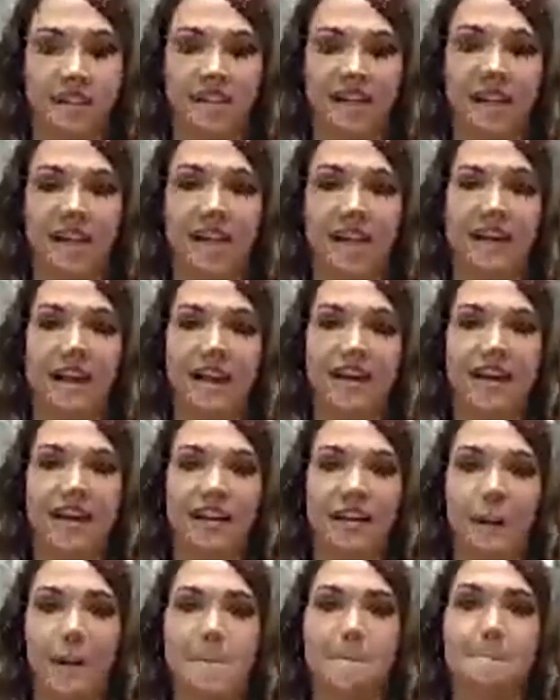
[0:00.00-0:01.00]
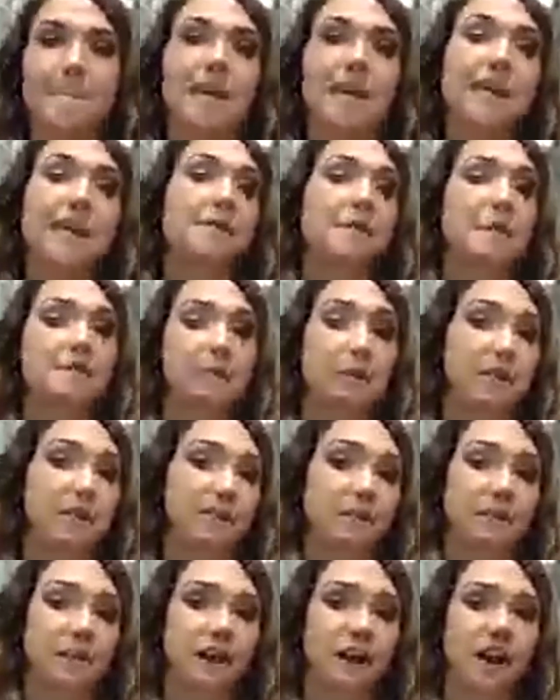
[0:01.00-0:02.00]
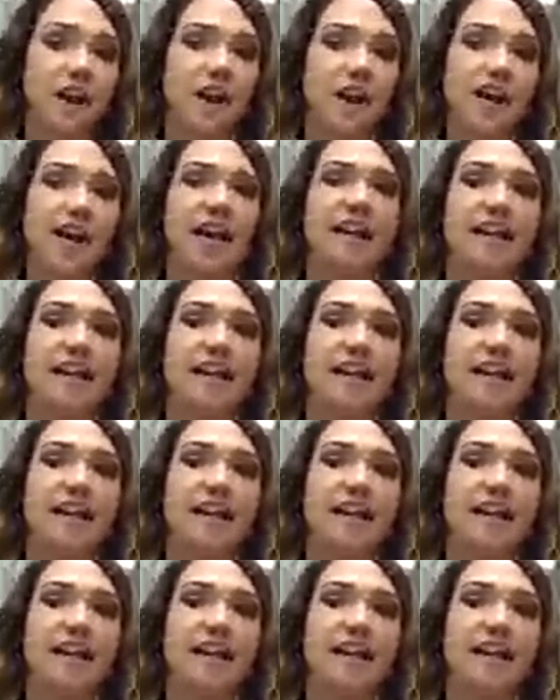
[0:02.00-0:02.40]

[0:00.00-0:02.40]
And I can make memories with her,